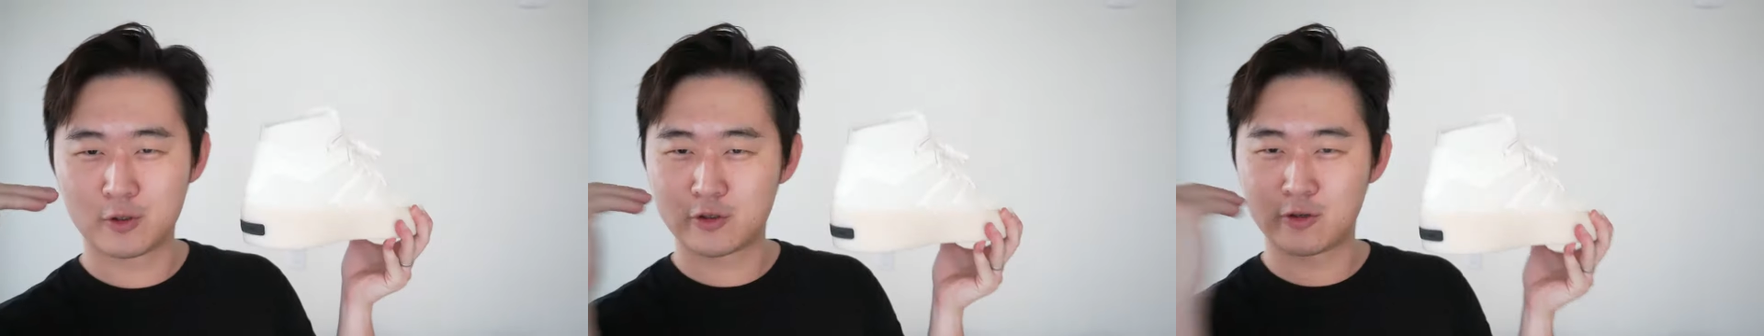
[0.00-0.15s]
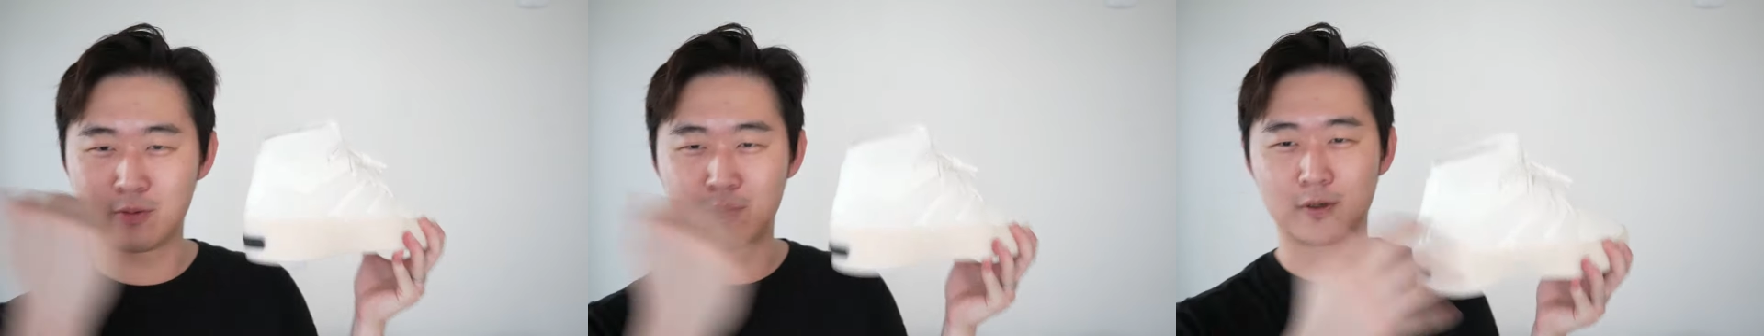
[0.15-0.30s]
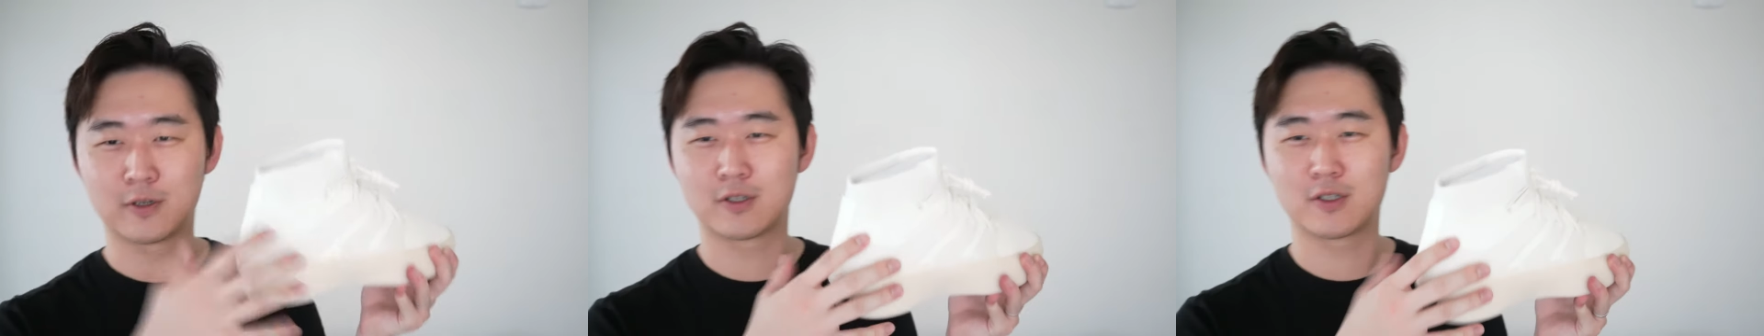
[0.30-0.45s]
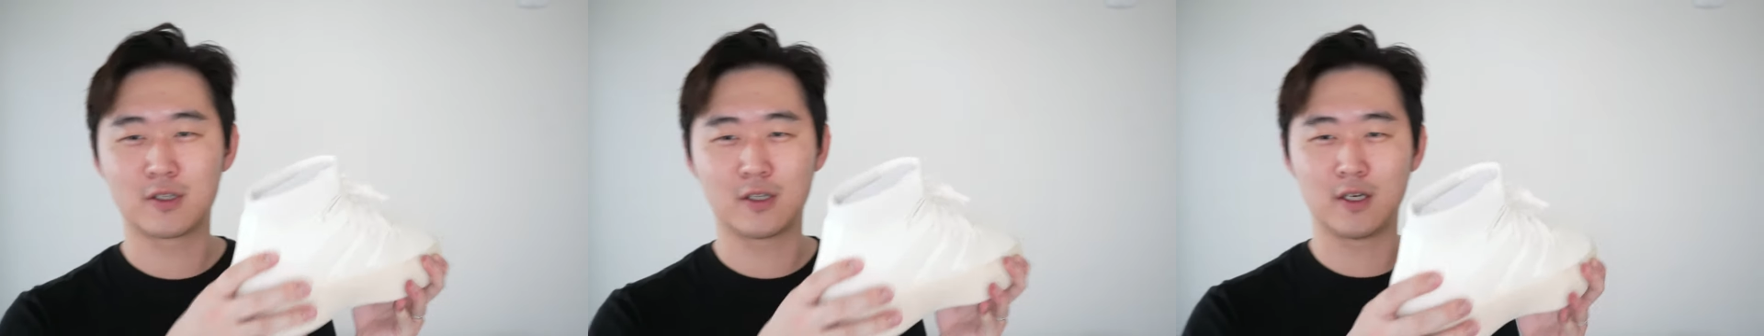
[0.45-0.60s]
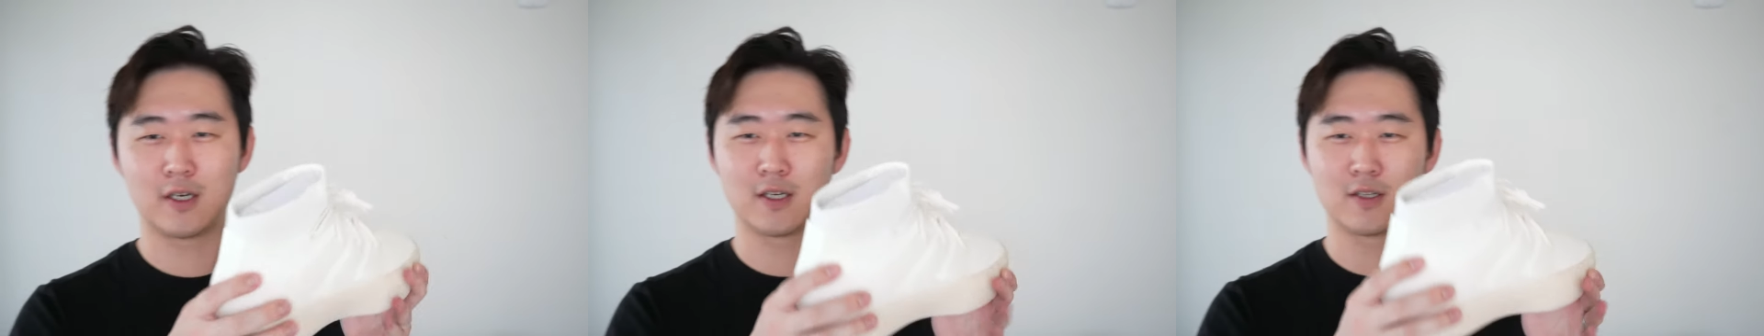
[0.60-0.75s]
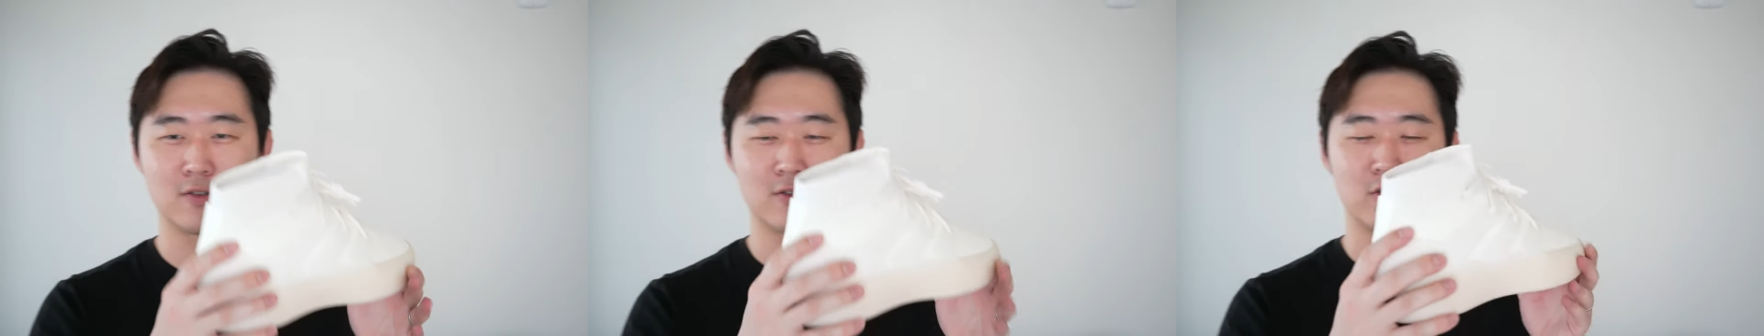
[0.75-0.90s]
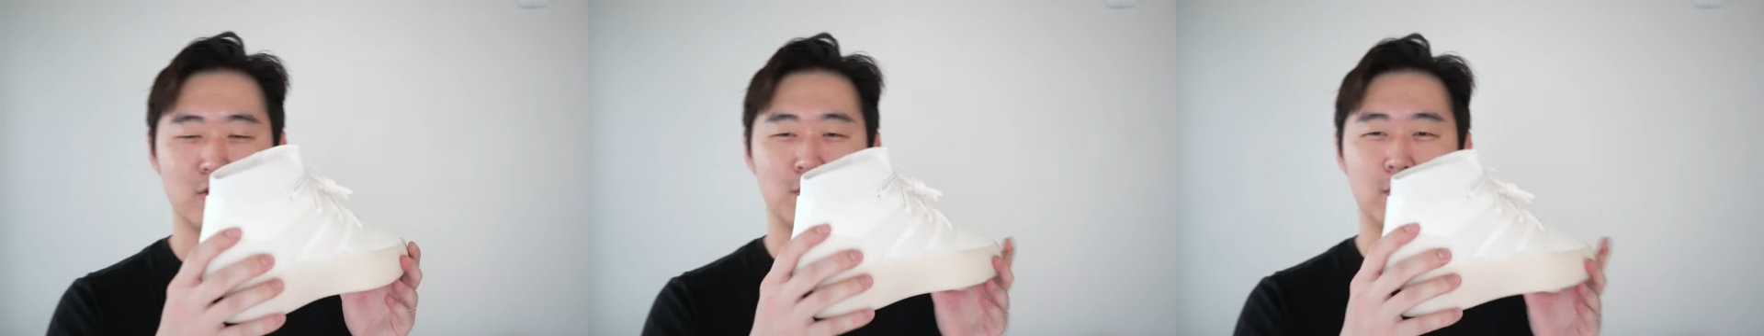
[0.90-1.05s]
super sleek
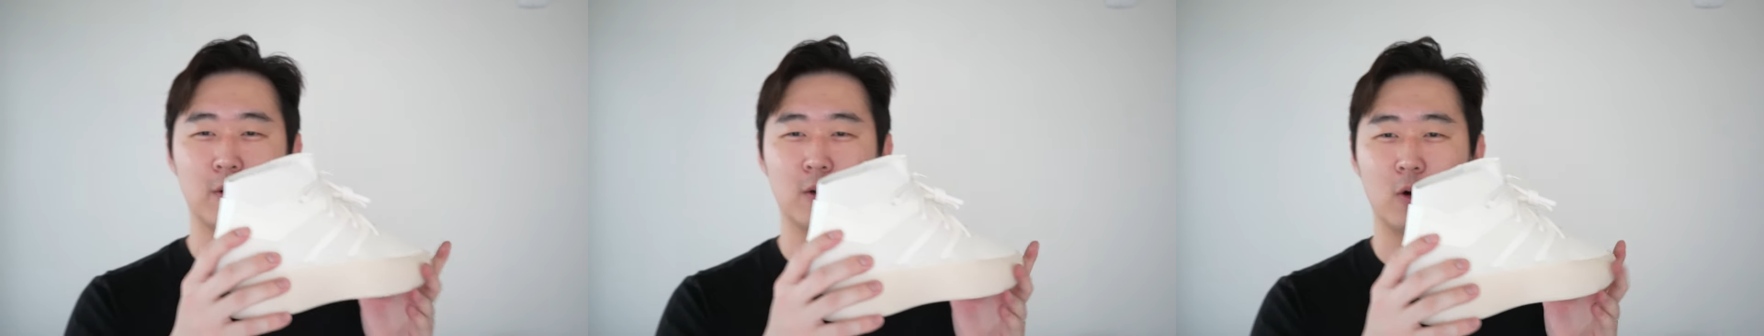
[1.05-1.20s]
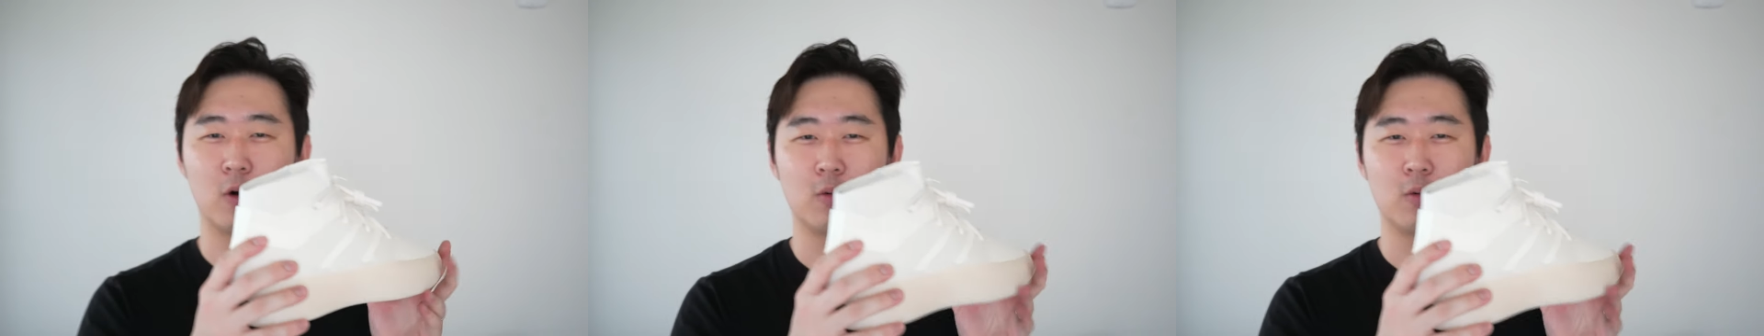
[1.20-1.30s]
and super